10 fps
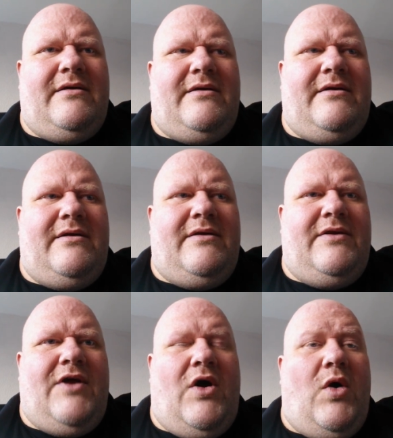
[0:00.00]
the
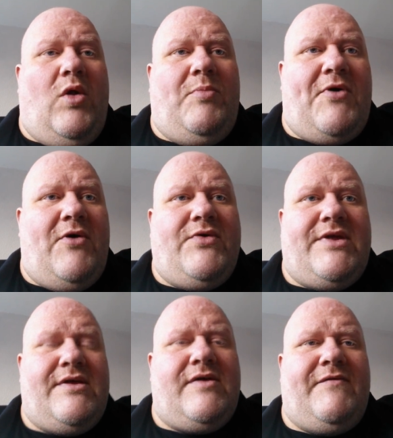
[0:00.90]
whole
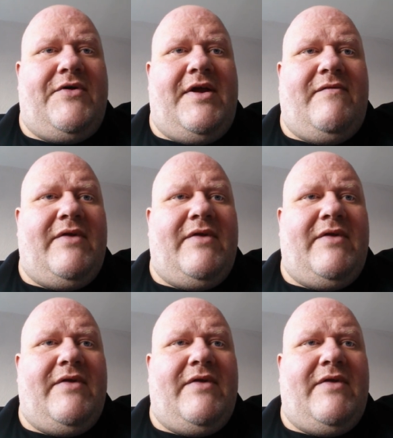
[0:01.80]
process of grieving.